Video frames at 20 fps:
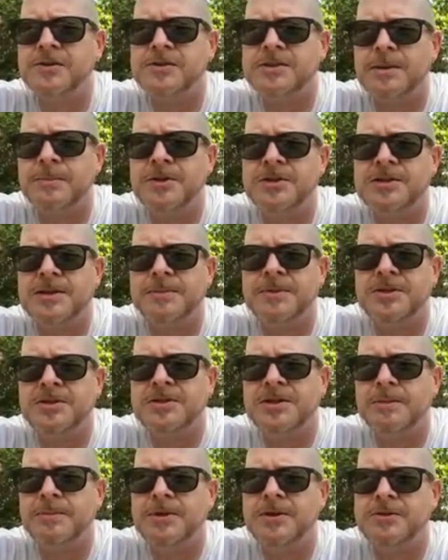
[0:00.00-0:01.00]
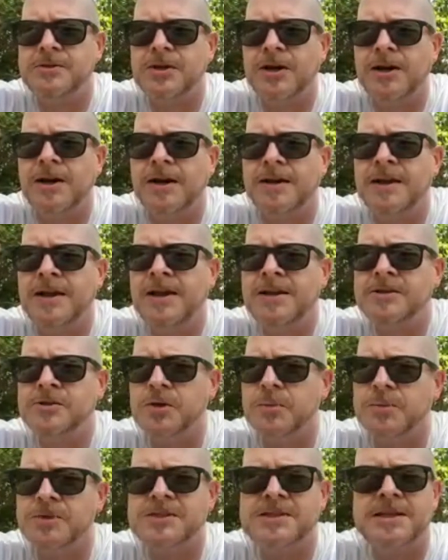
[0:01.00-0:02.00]
w w w dot
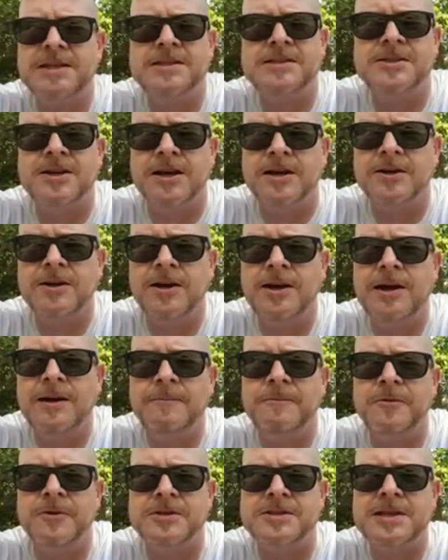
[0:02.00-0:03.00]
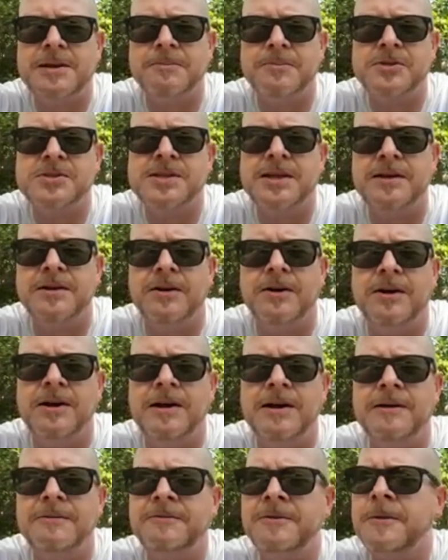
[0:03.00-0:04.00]
superseeds dot com for ten percent
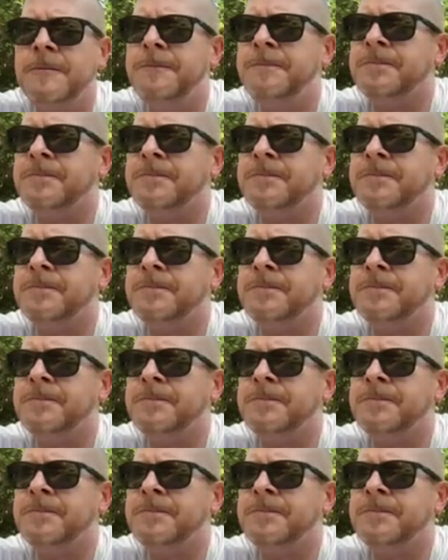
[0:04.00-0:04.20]
off